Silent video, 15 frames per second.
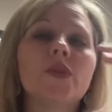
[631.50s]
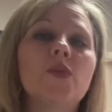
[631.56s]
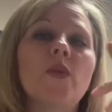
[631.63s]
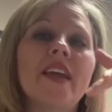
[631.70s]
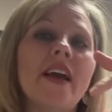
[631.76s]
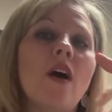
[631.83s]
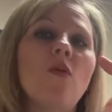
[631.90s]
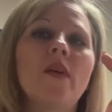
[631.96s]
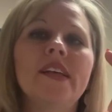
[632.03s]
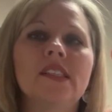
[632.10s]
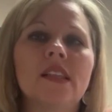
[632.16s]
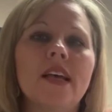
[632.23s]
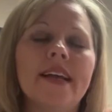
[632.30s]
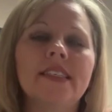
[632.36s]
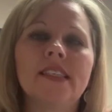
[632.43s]
we always
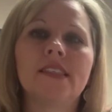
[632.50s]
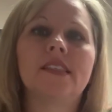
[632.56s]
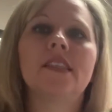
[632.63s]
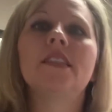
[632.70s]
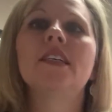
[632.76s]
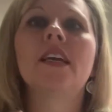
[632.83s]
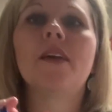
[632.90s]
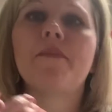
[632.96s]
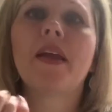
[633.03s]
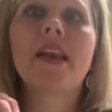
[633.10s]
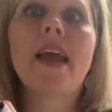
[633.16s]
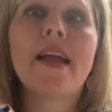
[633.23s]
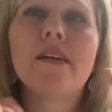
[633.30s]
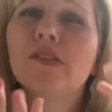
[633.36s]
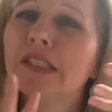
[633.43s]
liked to look at my
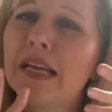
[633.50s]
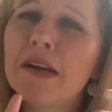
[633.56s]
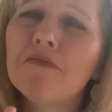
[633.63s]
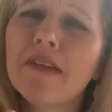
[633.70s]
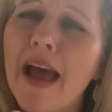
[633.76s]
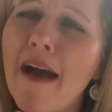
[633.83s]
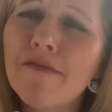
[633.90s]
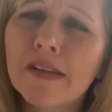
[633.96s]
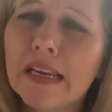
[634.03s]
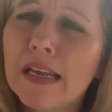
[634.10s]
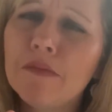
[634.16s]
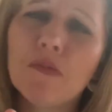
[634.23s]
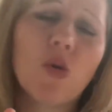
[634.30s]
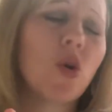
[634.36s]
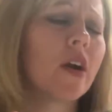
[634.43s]
nails. I don't have it
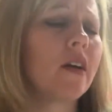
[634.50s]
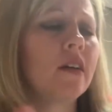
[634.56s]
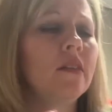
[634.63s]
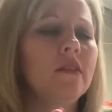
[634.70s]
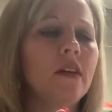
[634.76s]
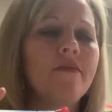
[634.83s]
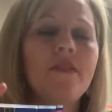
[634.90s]
anymore. I've